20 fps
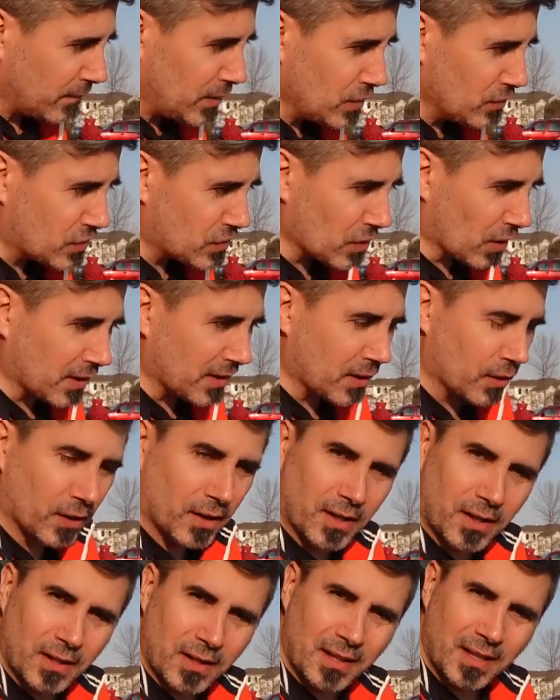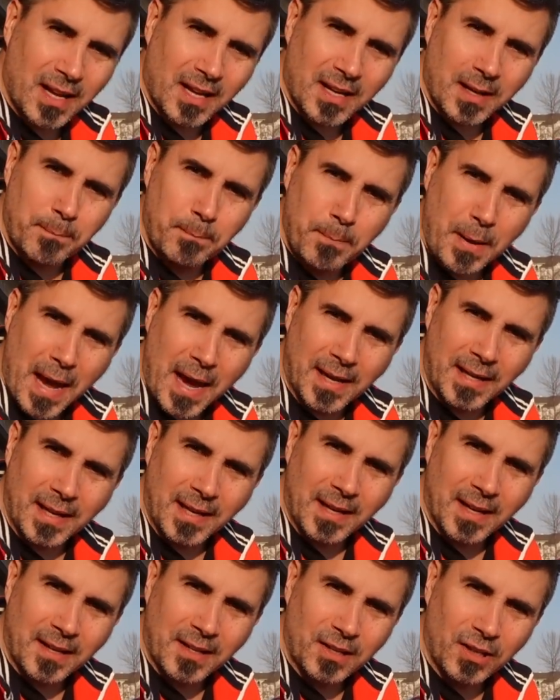You start hearing kind of
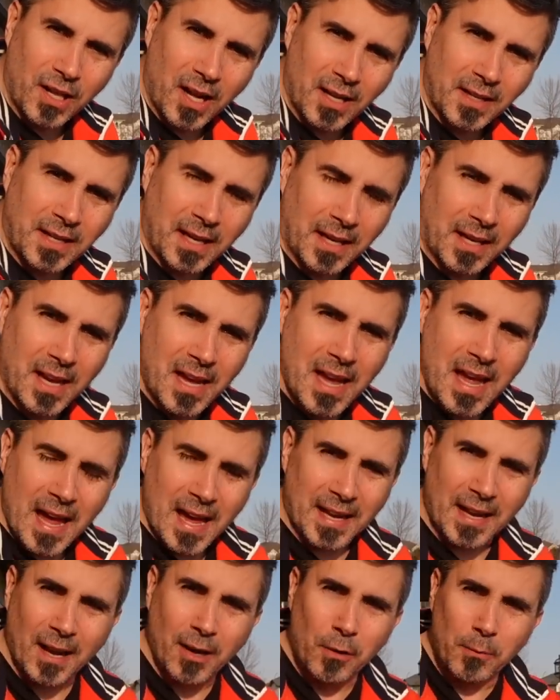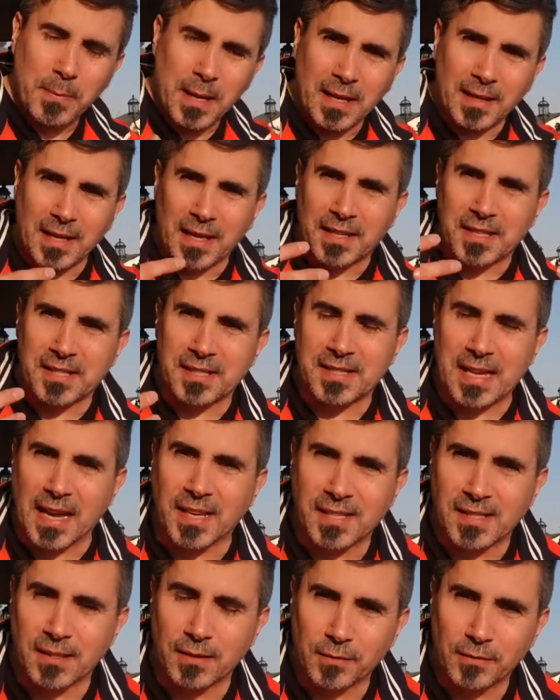banging and clunking, and I don't mean
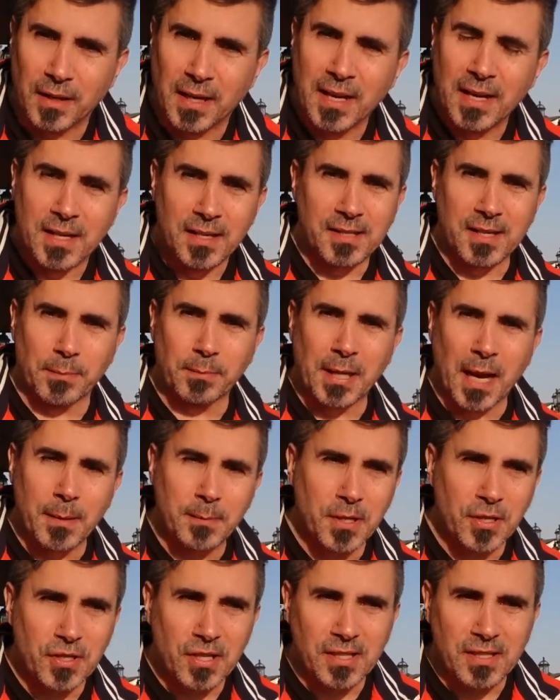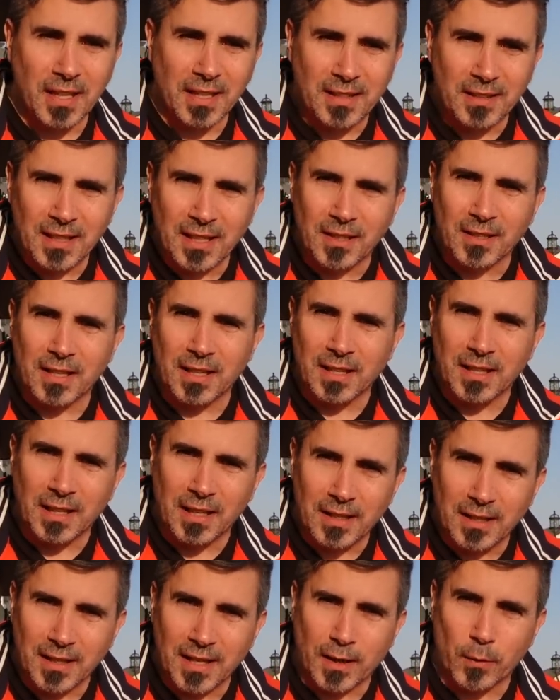excessive. Sometimes it's just like little clink,
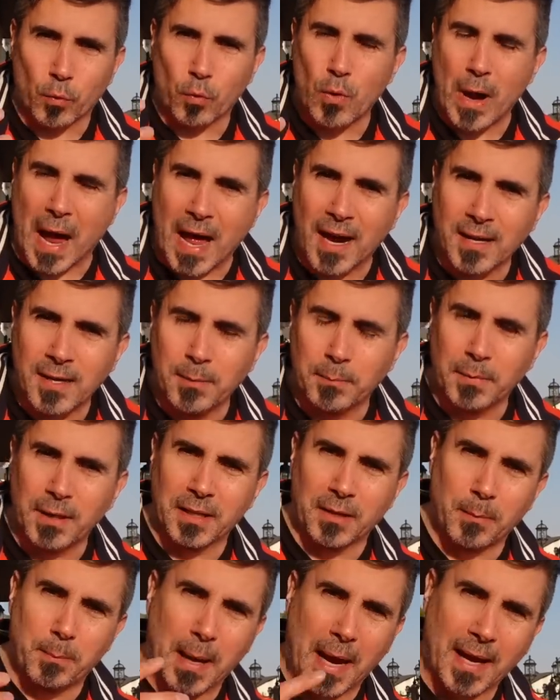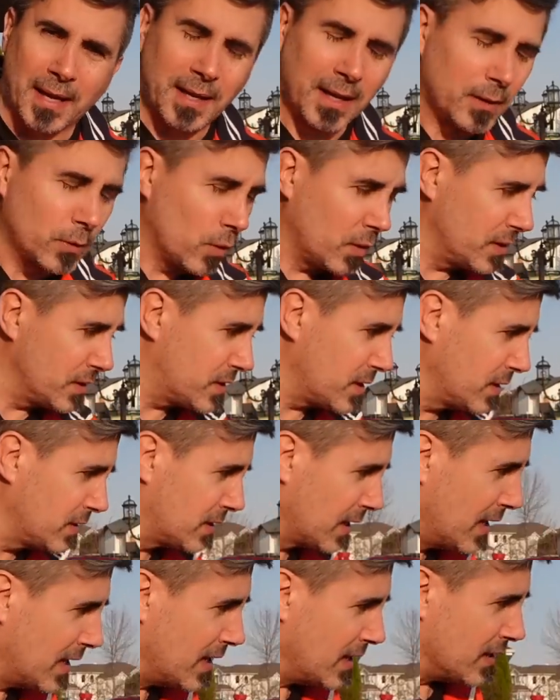clink, like random little banging noises.